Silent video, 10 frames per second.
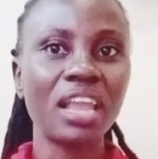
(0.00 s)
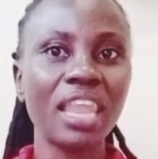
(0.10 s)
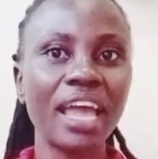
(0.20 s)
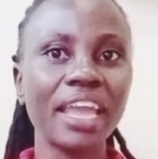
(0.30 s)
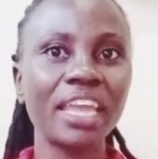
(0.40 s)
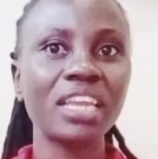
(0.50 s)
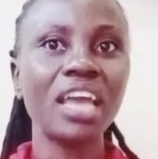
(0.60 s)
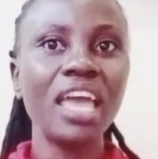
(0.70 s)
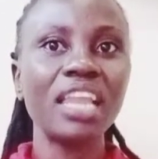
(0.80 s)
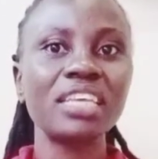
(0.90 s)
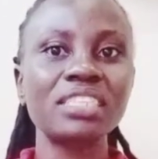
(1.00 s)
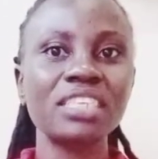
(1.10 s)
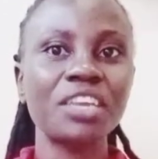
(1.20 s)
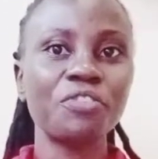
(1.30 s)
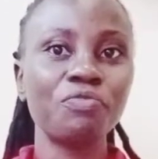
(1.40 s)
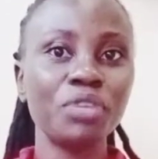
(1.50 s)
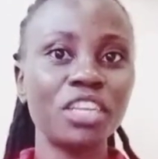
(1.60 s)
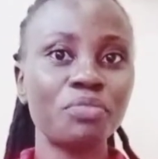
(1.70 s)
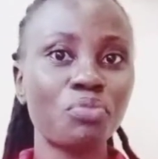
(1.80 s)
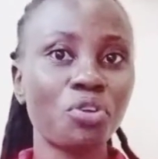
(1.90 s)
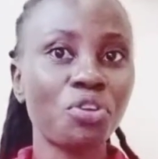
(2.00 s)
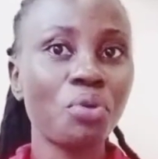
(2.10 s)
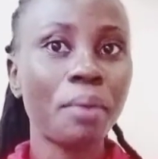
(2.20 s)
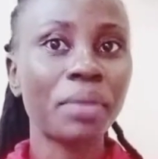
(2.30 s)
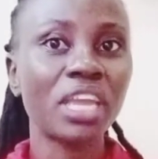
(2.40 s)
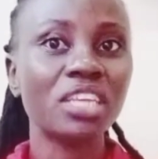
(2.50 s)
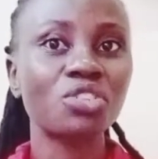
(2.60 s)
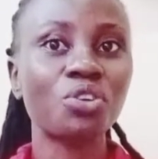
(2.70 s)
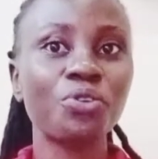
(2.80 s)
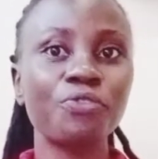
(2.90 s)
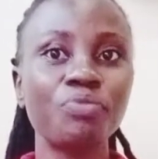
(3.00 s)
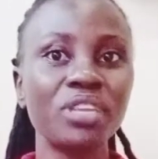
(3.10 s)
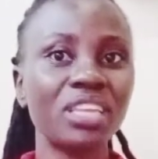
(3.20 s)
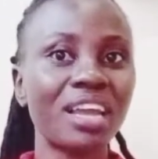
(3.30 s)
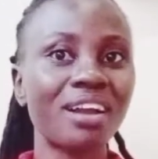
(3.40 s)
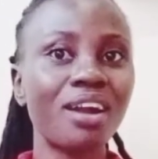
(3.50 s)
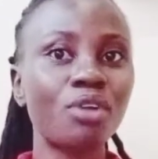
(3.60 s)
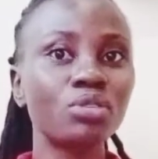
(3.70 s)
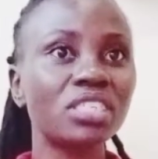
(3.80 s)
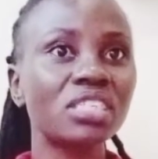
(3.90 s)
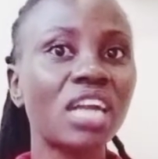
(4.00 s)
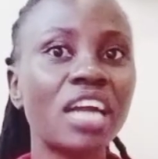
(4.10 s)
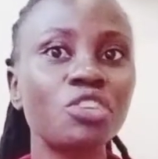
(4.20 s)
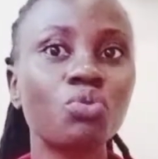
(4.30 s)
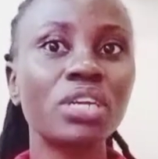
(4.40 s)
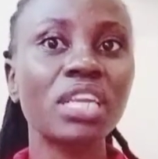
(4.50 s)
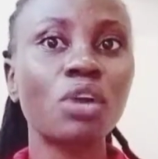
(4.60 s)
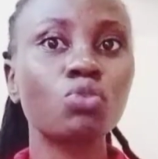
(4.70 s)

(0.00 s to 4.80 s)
line, let's say you've been in procurement or you've been in accounting, and you want now